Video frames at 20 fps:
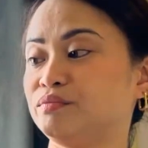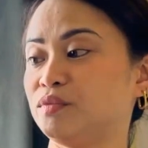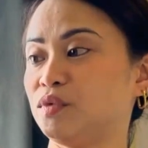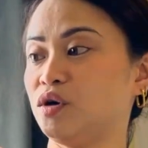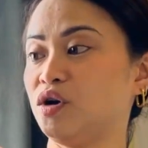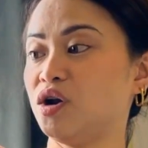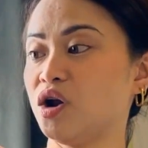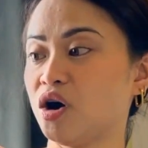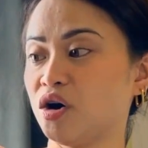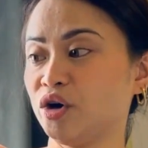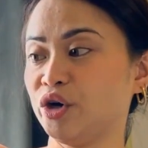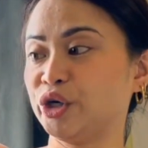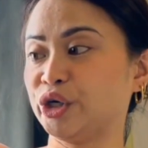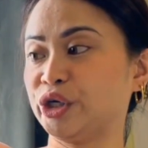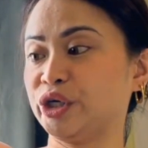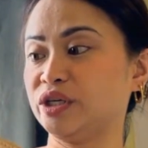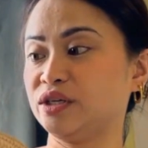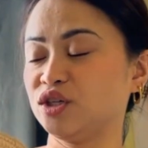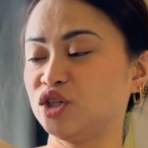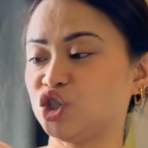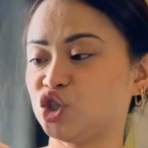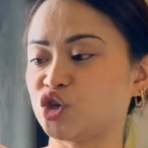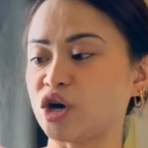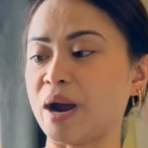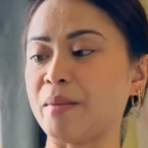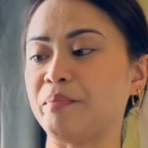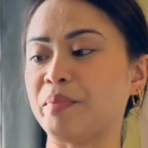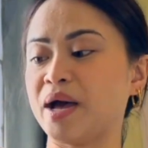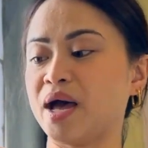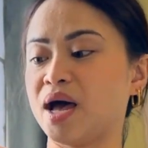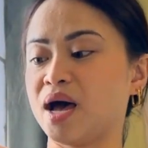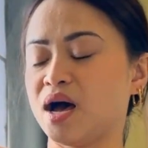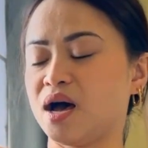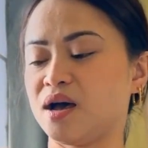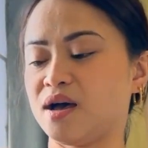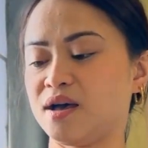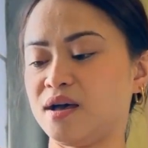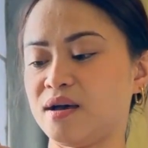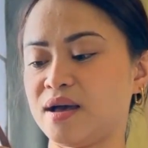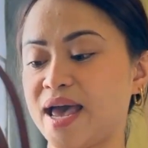longer strap.
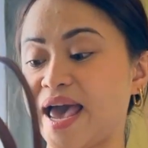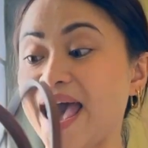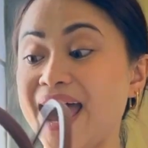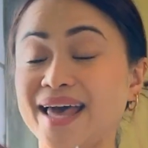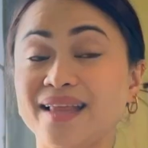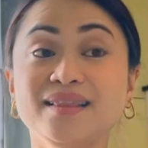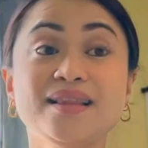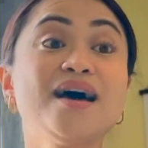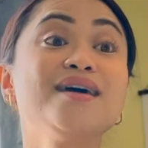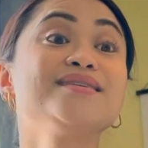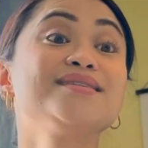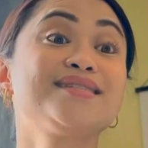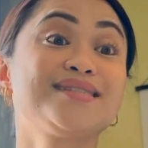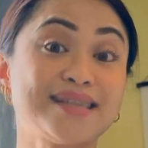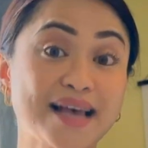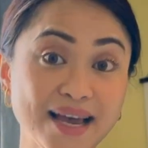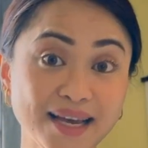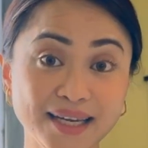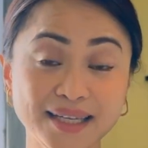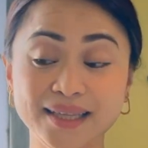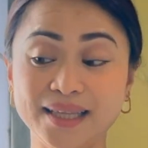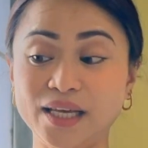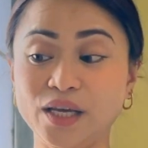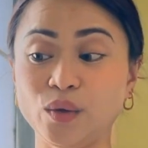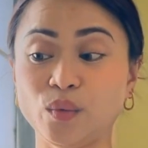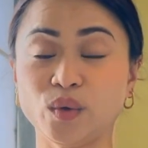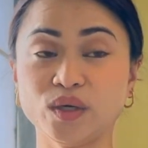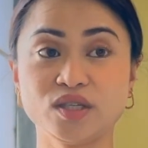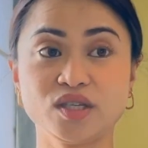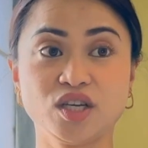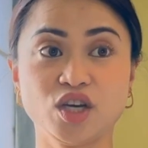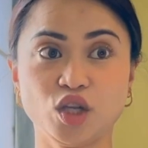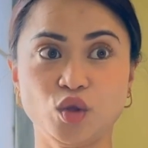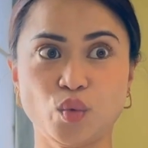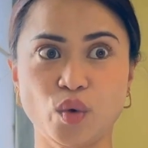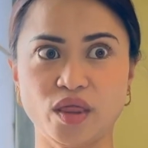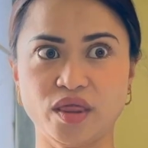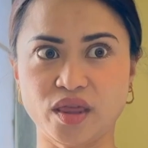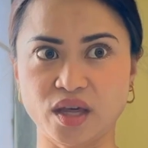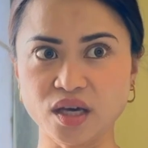And secondly, what's good
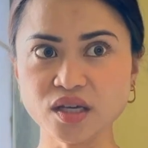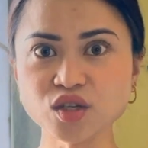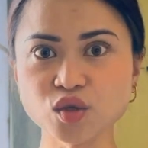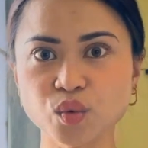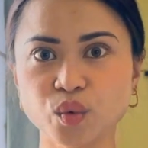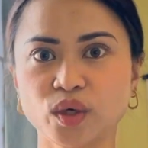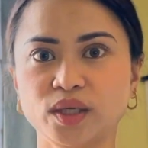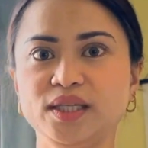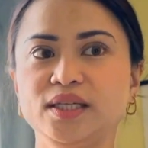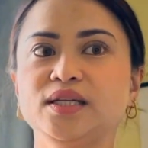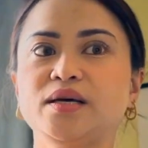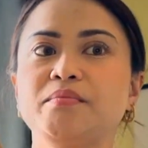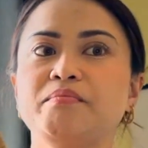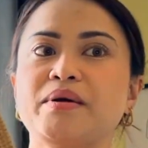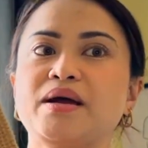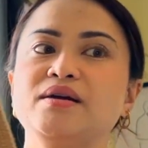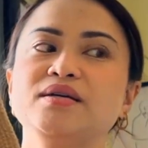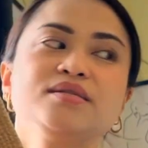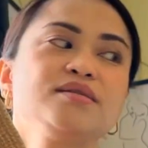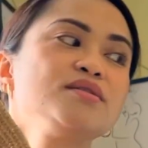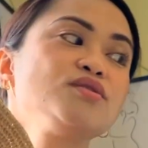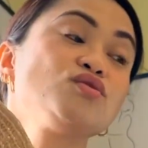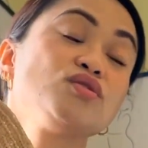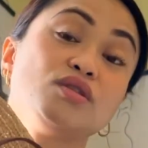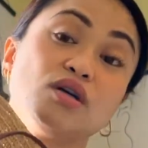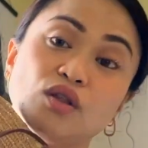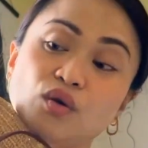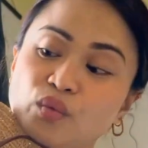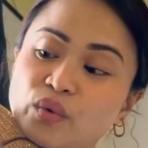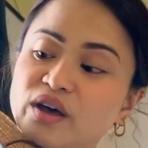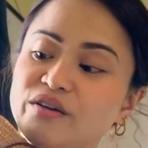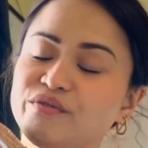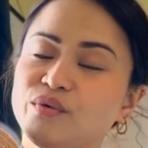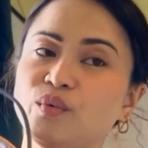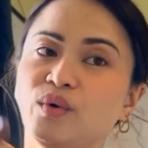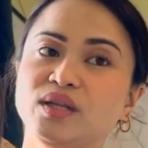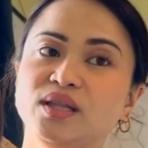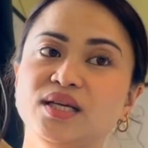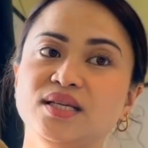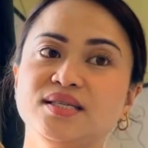with this one in comparison to the Loewe
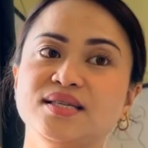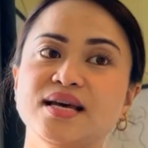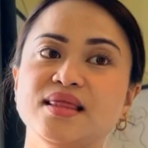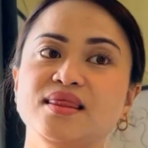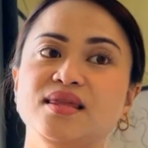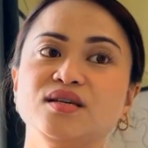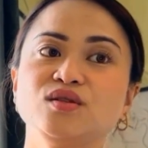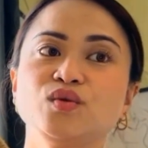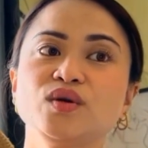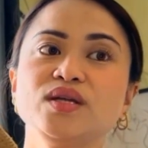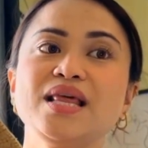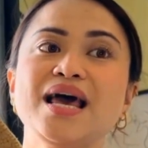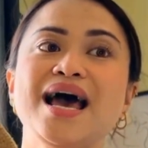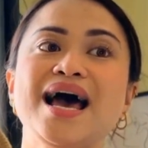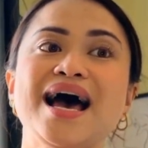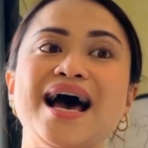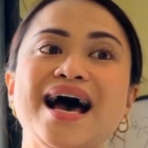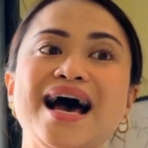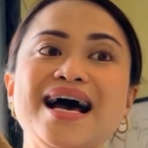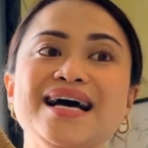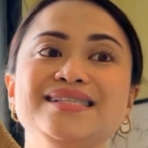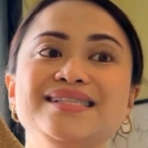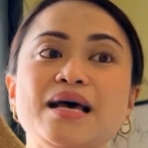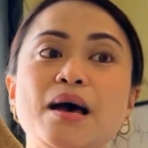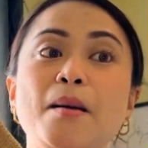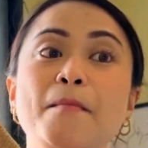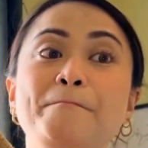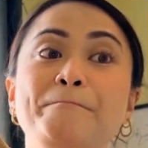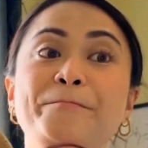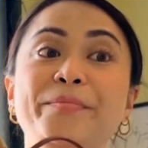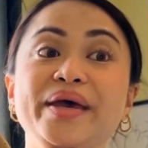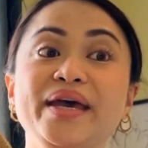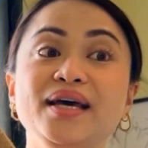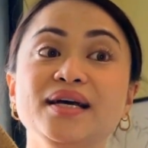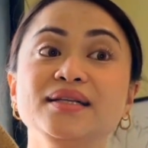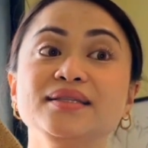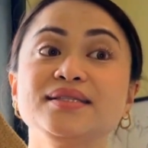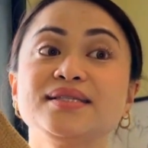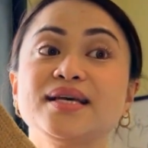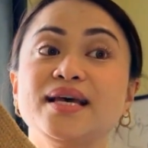one is that this one has a
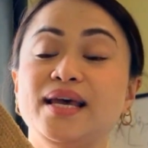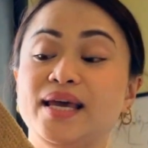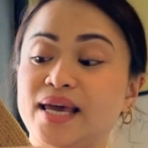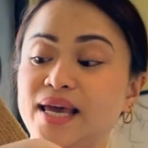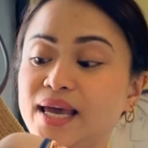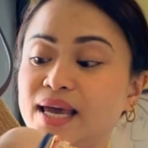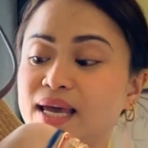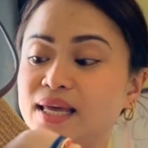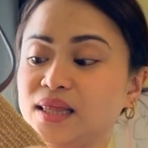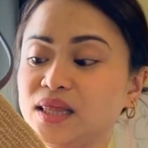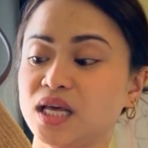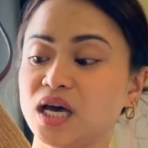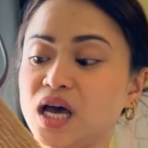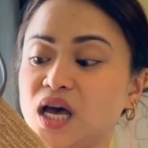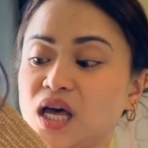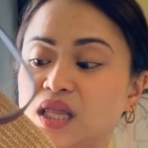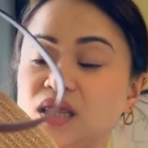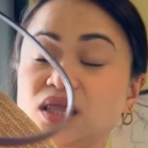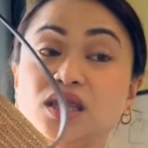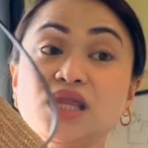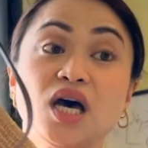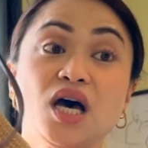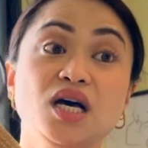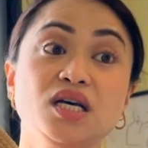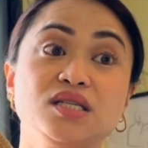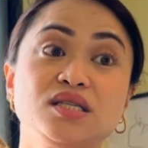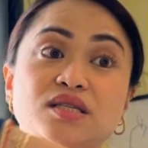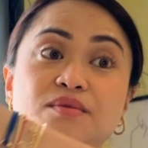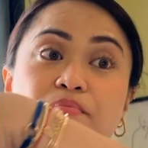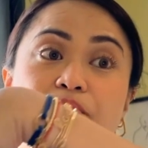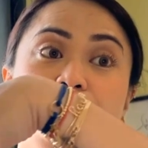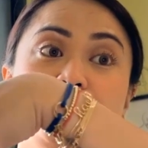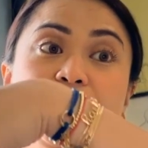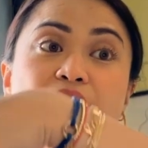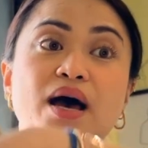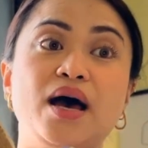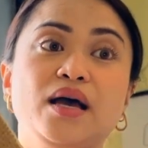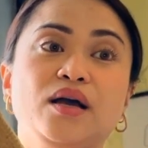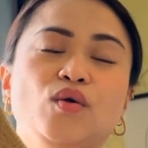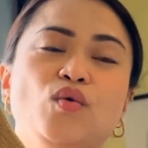built-in dust
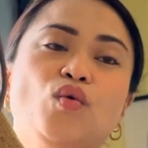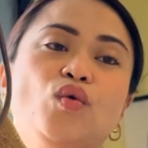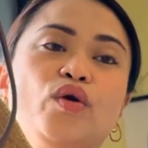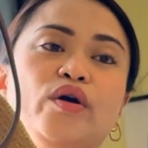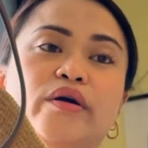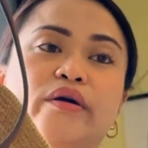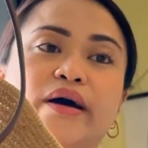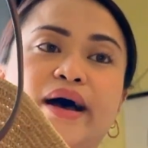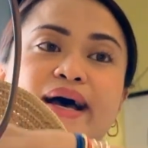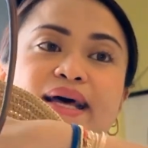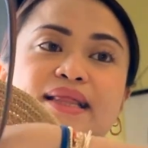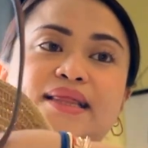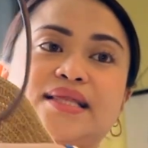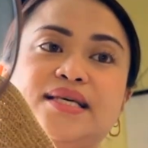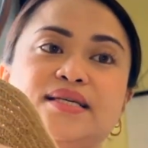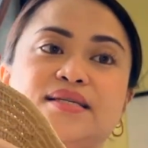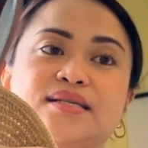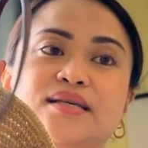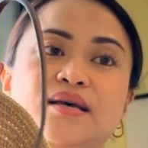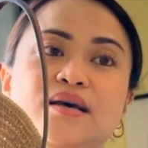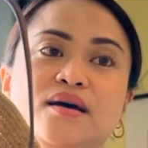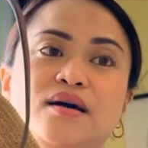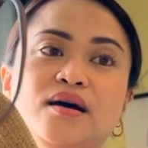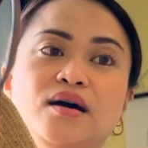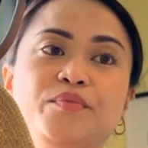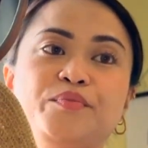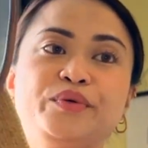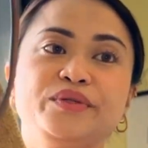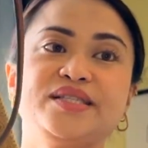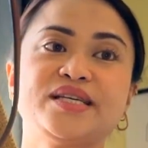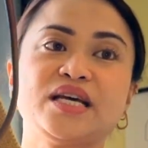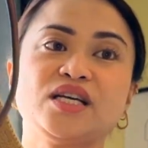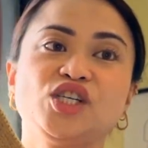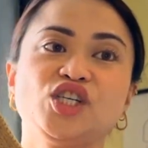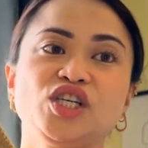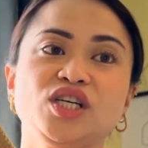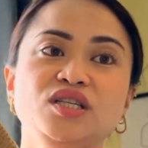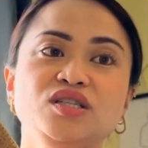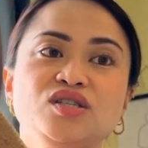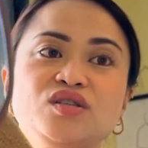bag, or at least a
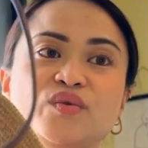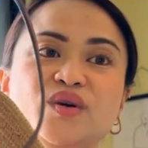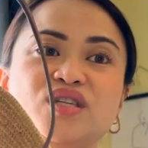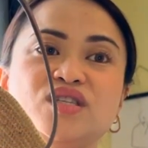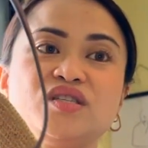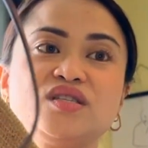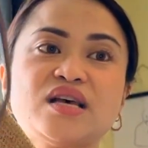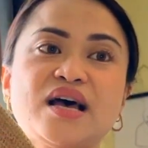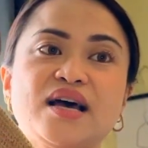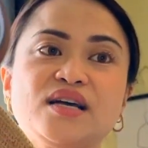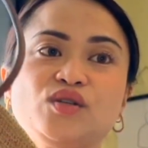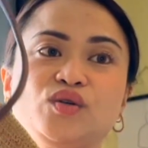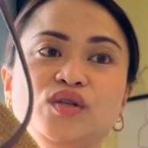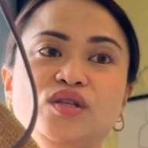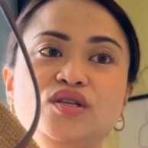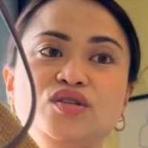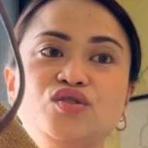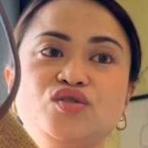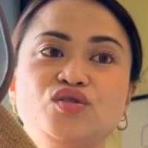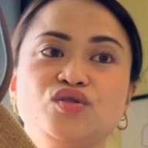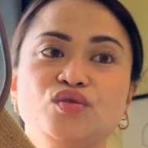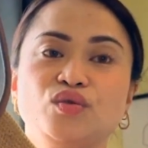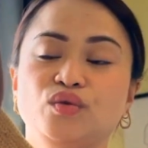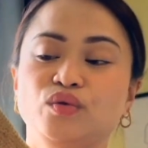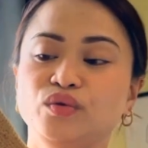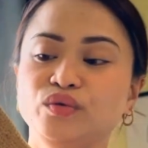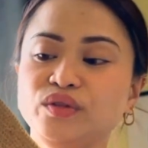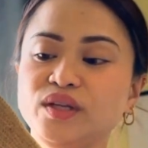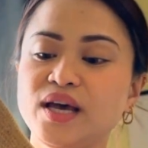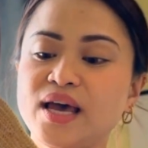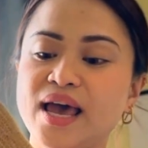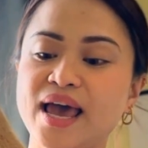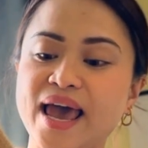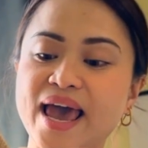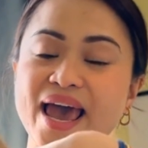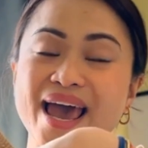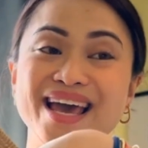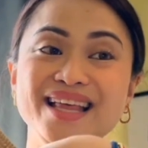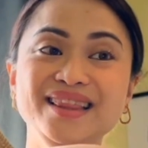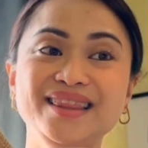protection. So it's actually sewn,
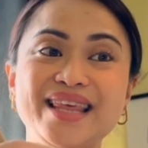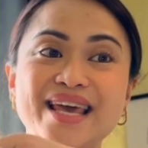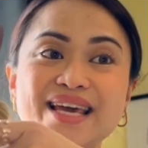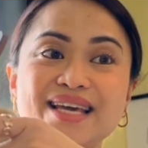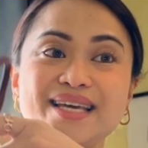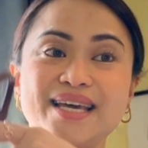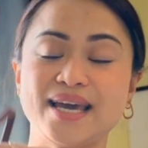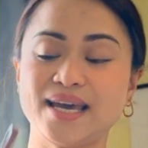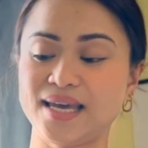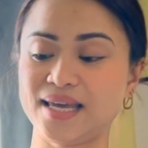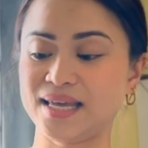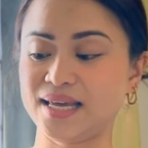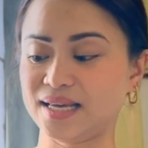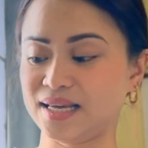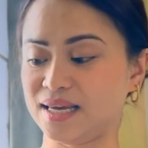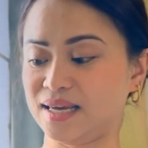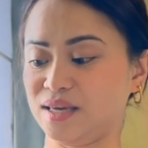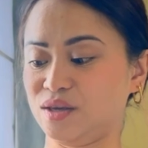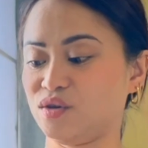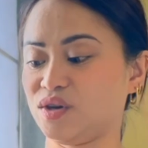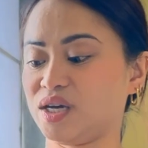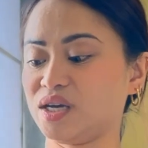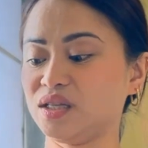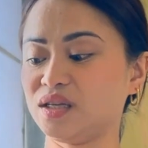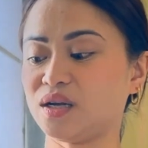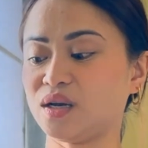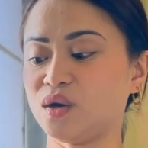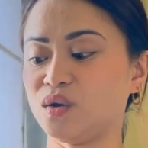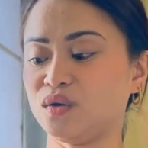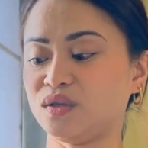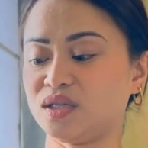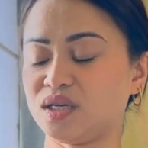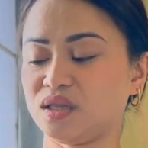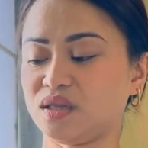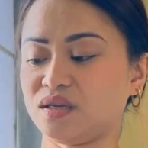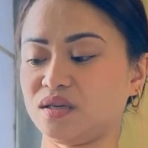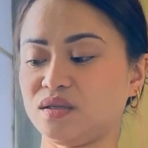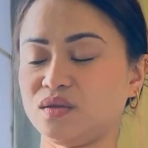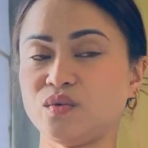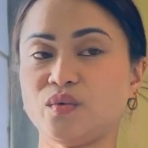and you can close it
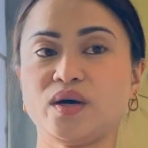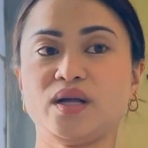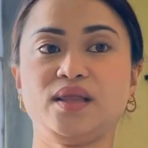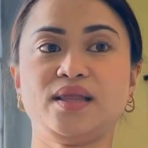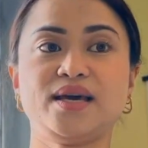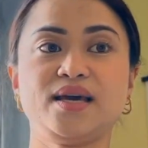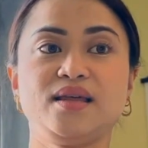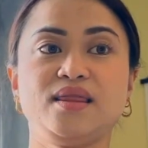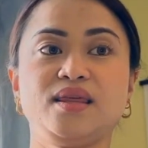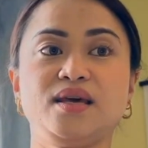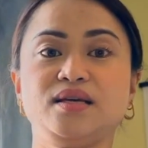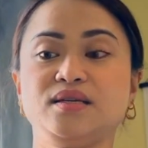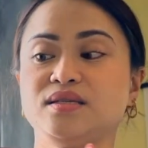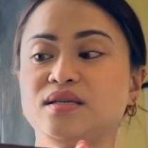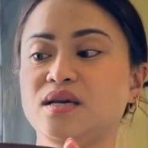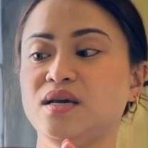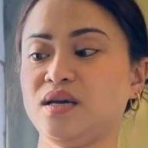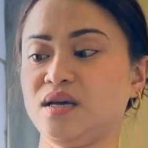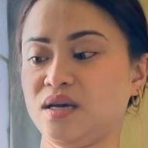as well like this.